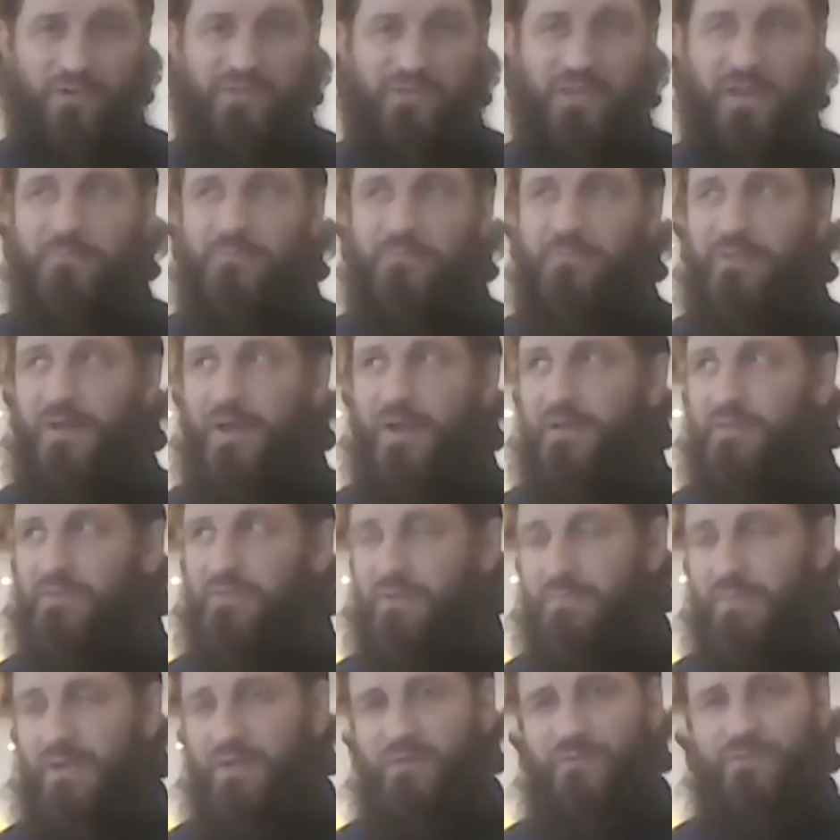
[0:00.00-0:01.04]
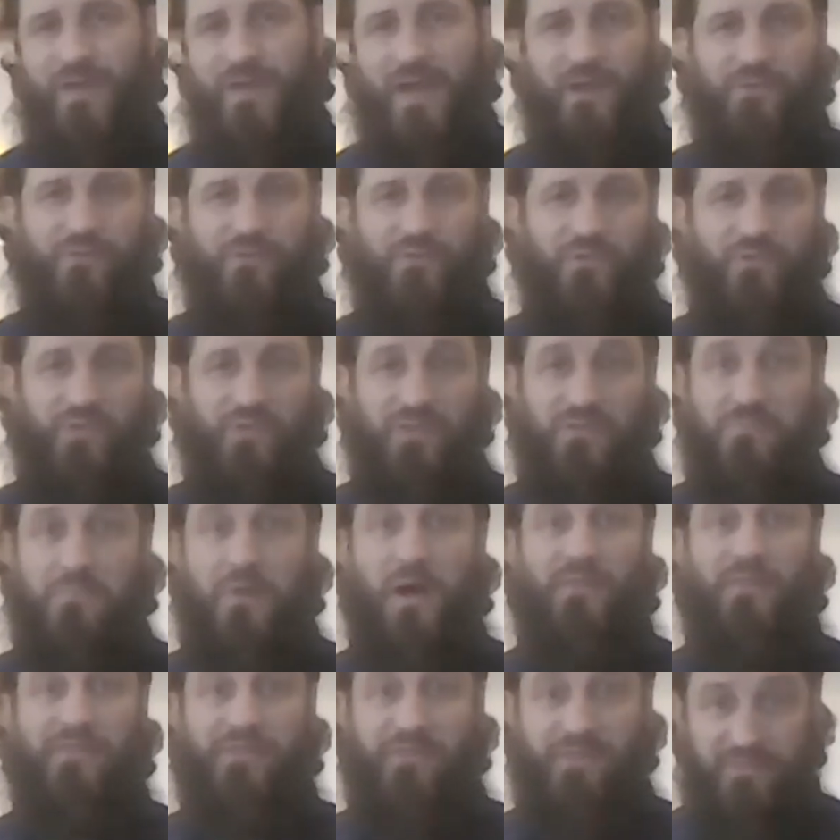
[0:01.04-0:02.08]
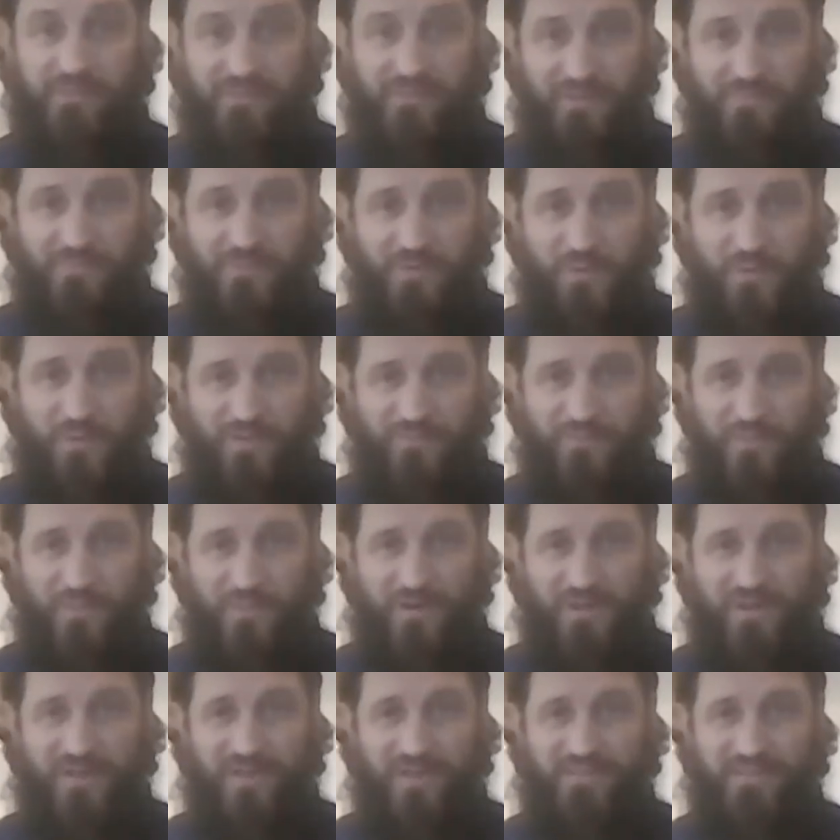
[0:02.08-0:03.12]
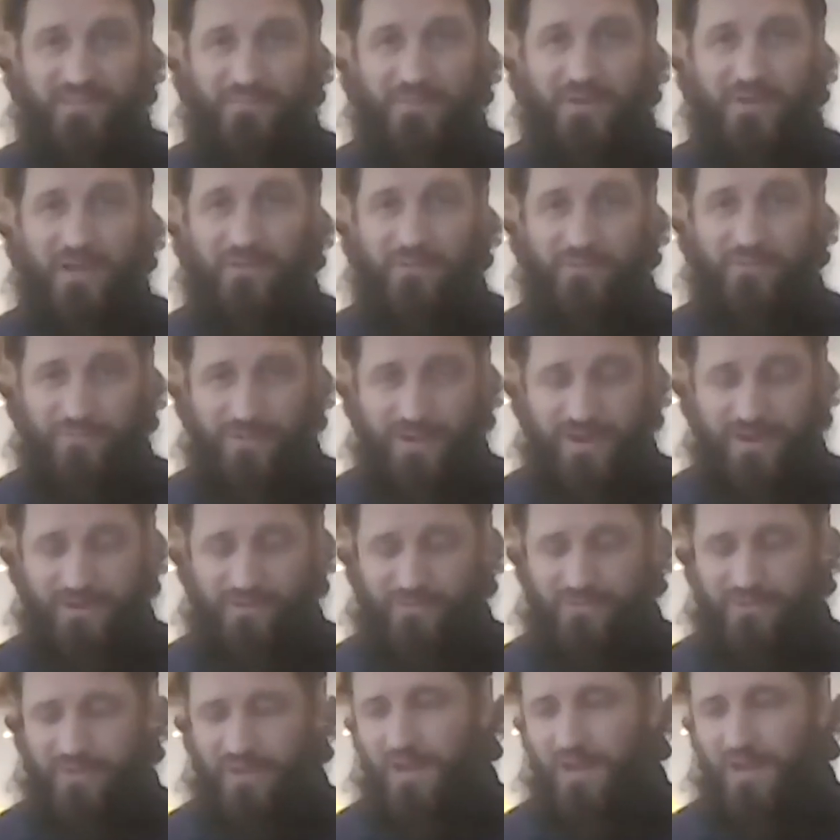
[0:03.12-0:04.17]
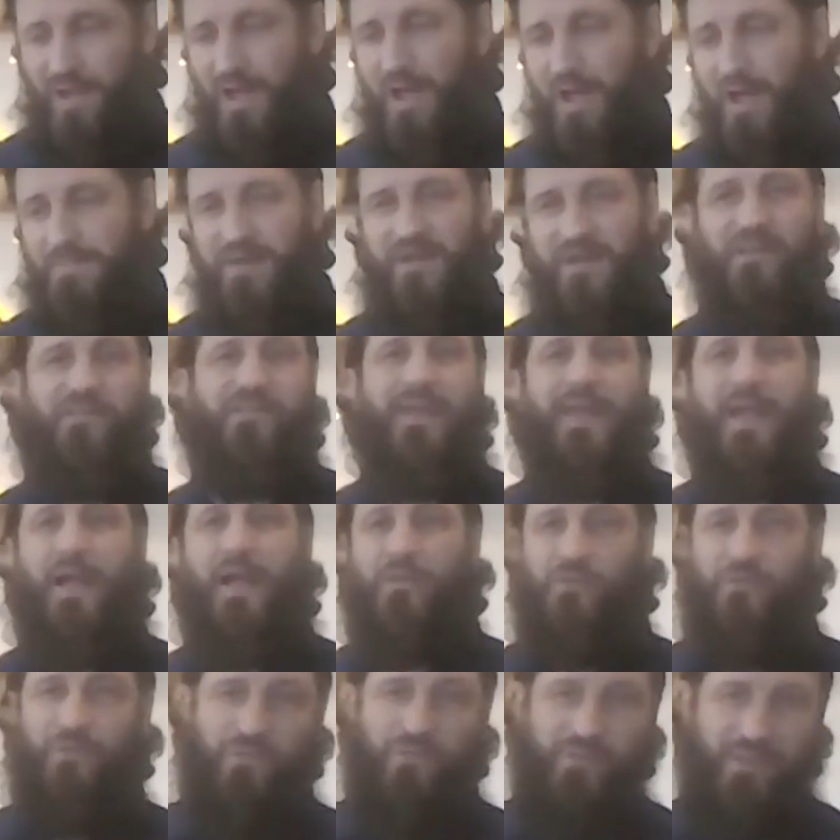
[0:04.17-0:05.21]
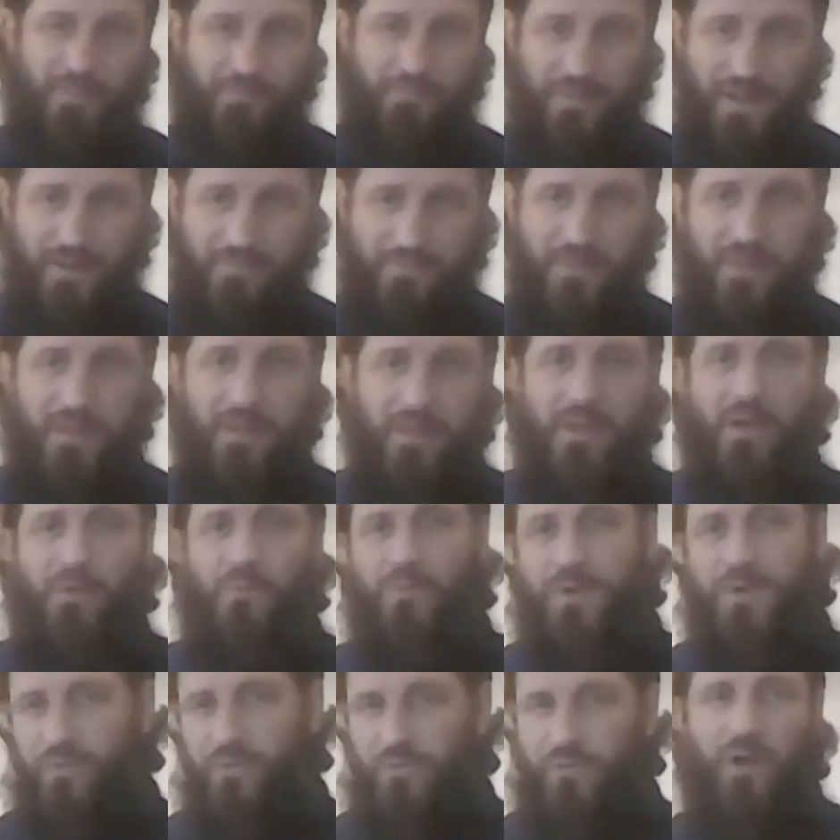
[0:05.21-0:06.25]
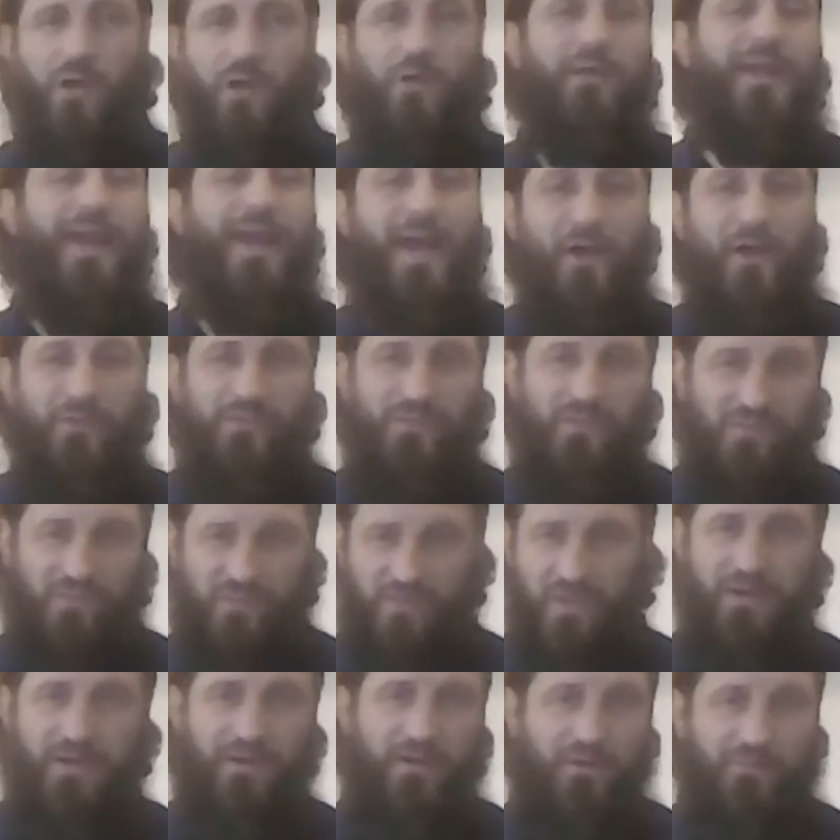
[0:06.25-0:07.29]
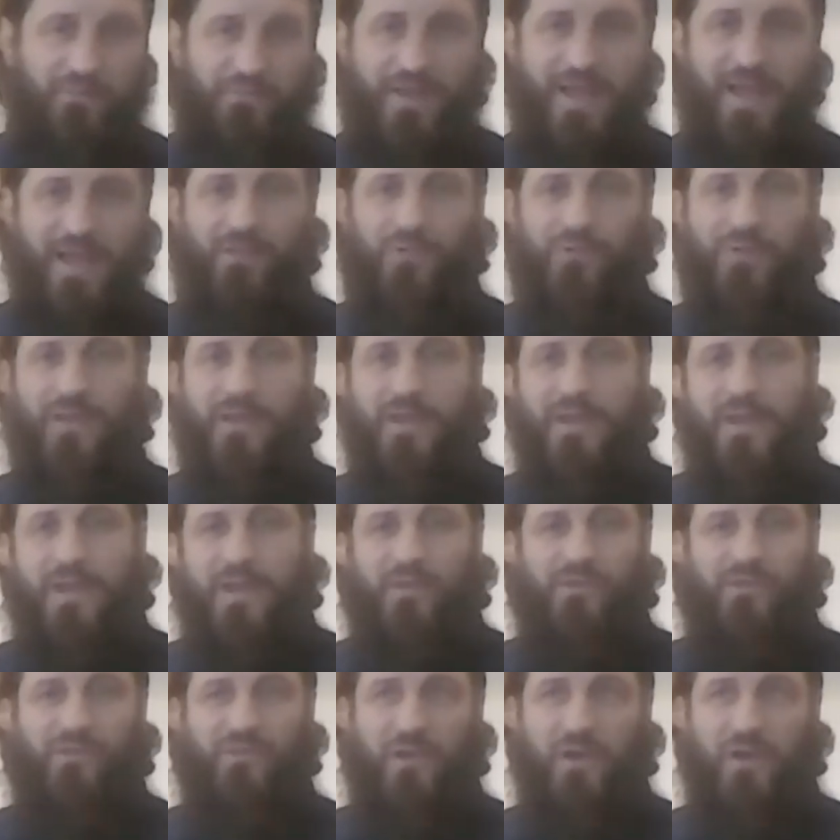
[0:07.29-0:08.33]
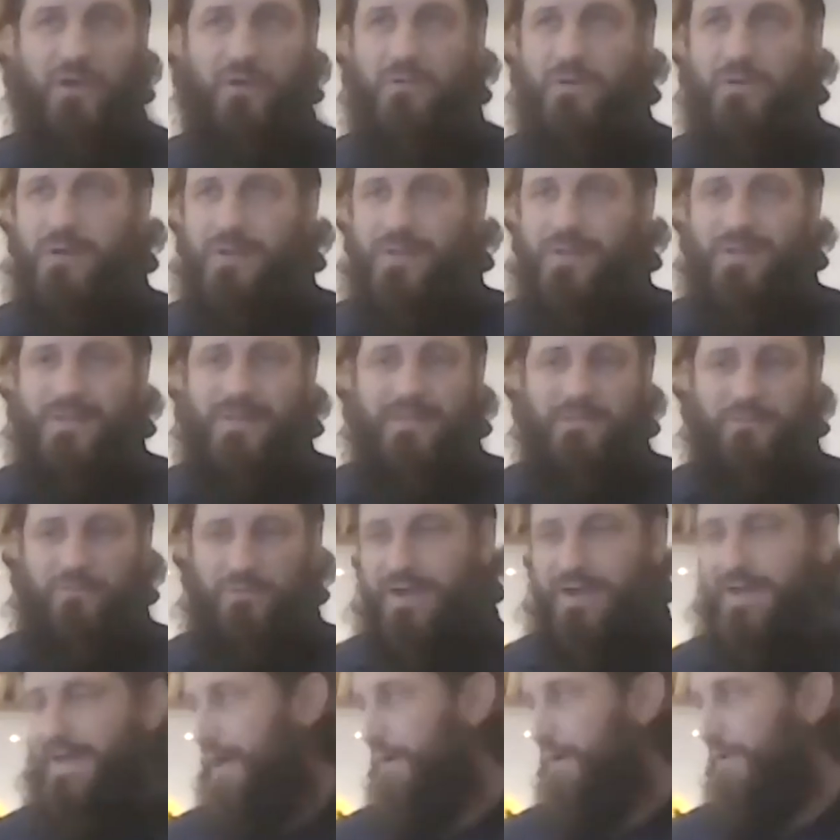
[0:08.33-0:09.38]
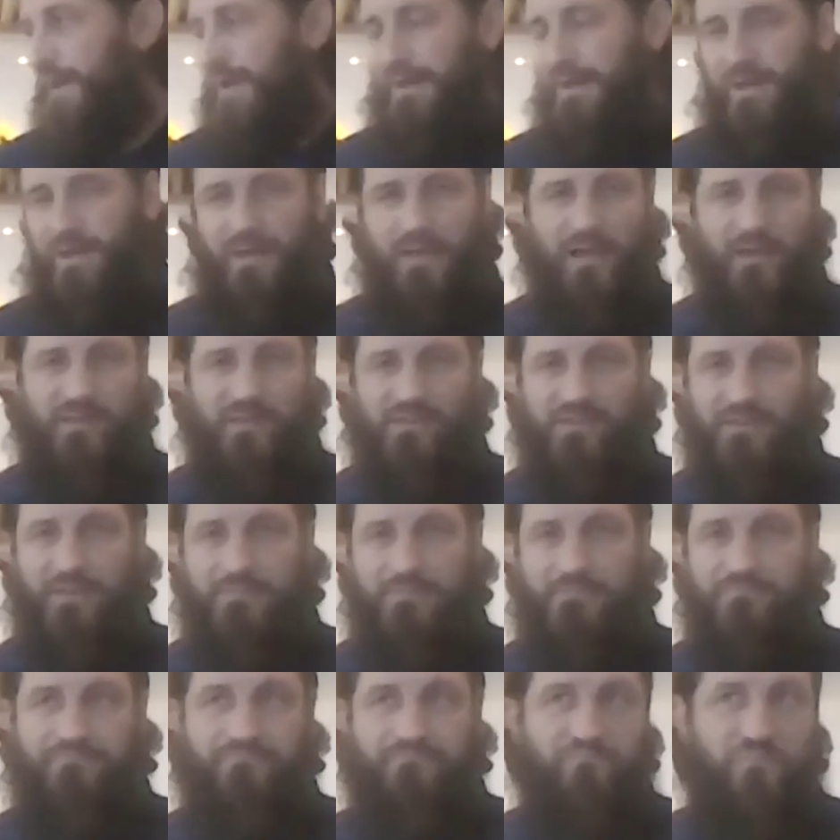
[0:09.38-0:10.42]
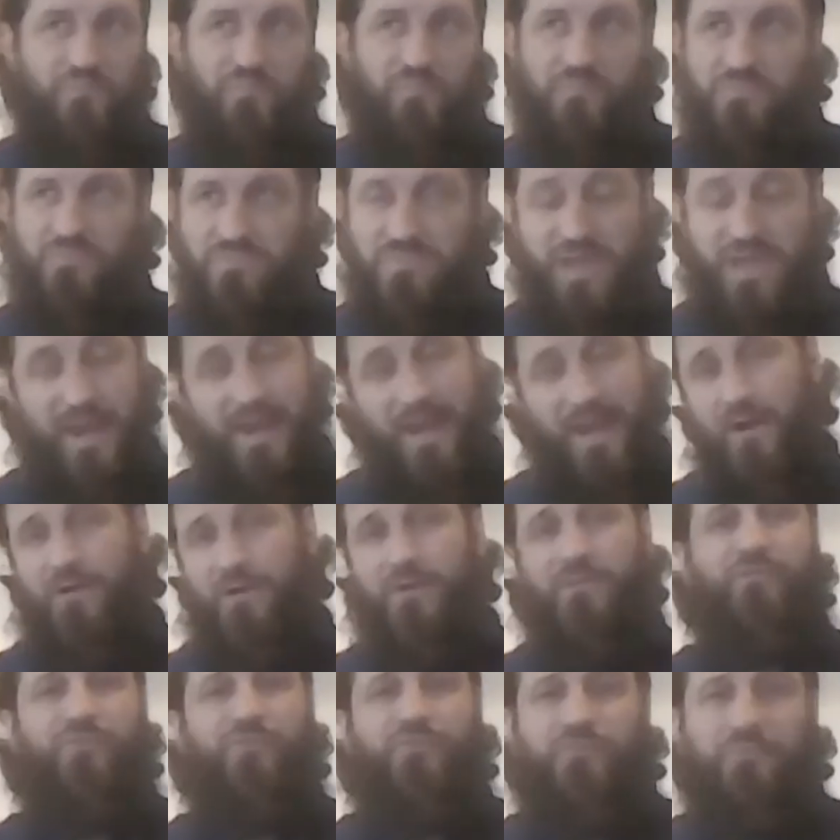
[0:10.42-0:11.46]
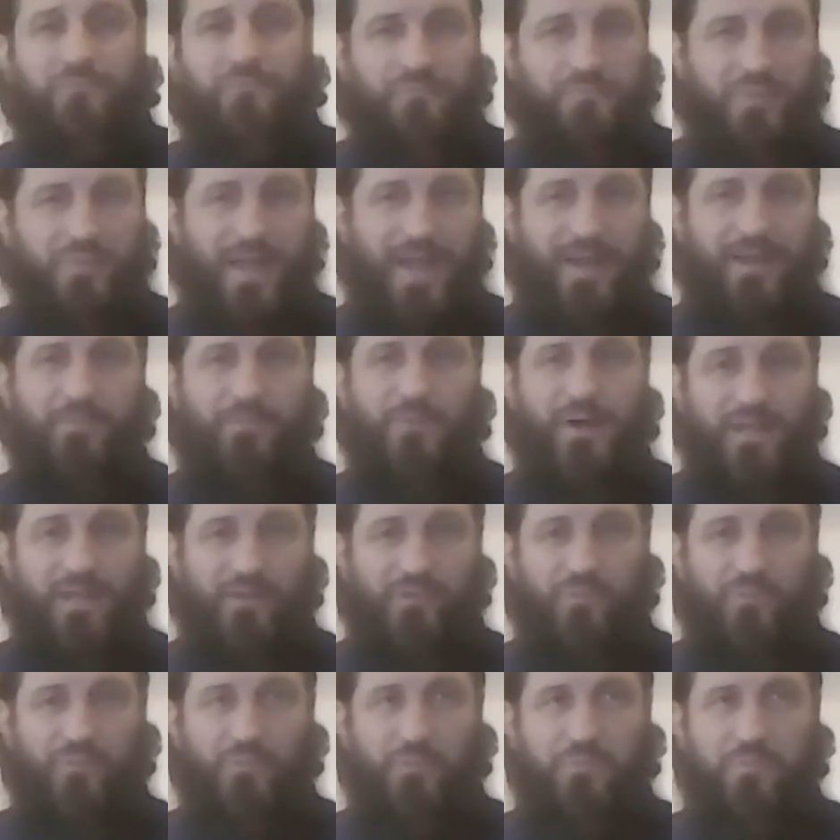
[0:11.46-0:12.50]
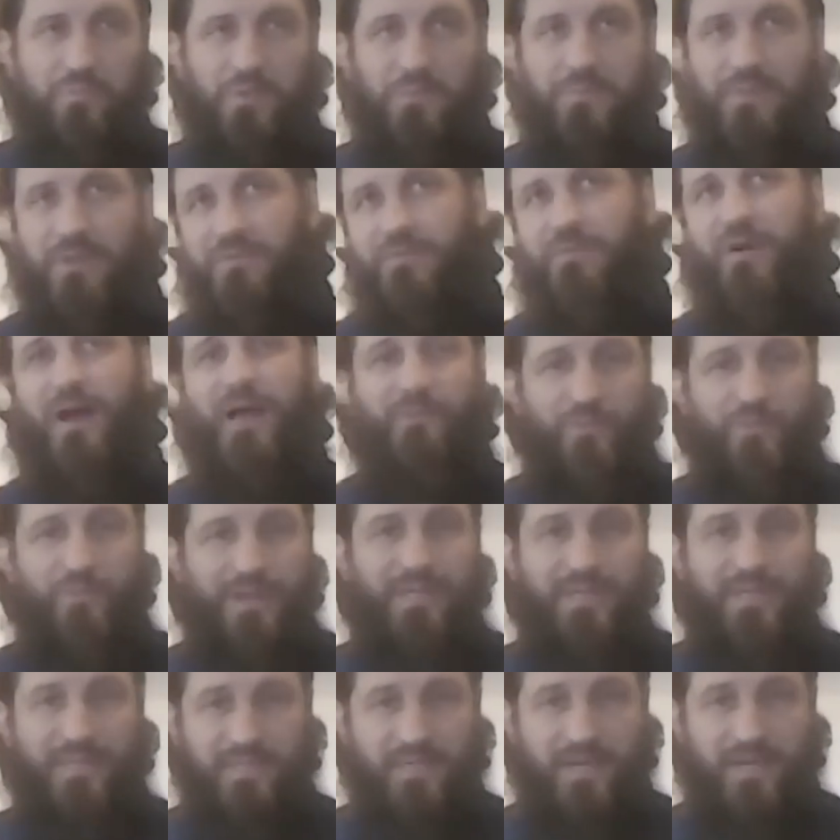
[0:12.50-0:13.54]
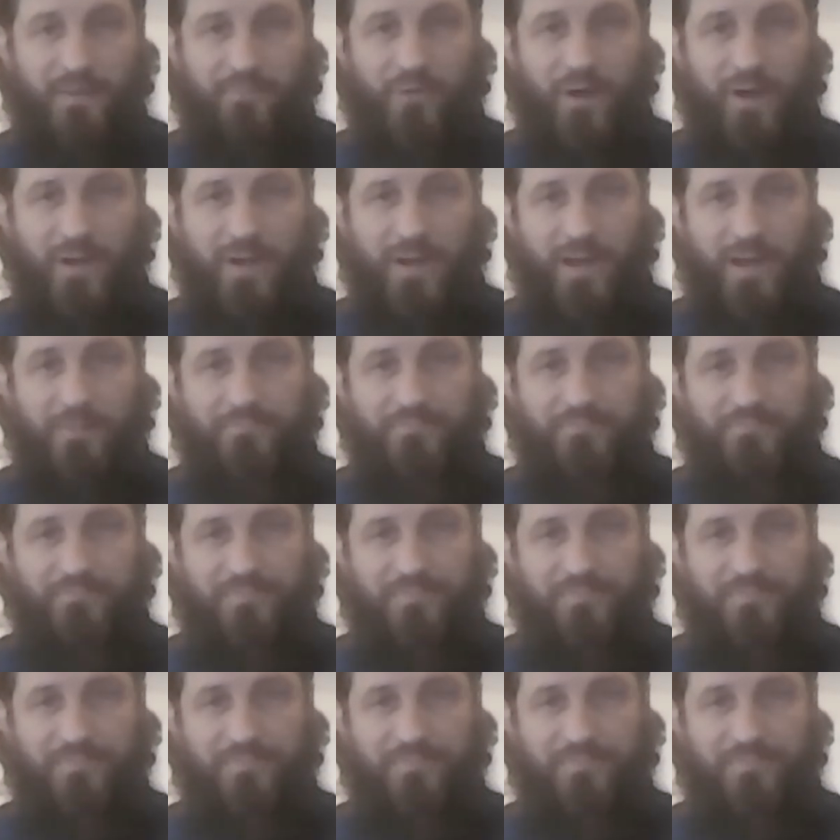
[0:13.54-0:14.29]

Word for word: or some some manufacturers, it's months. Oh yes, want, mm-hmm, mm-hmm. range mm-hmm. uh, because they outsource that paint. Mm-hmm. We do it all in house, done in our factory. Mm-hmm. So right now, a custom that heritage platinum range would be a five week lead time right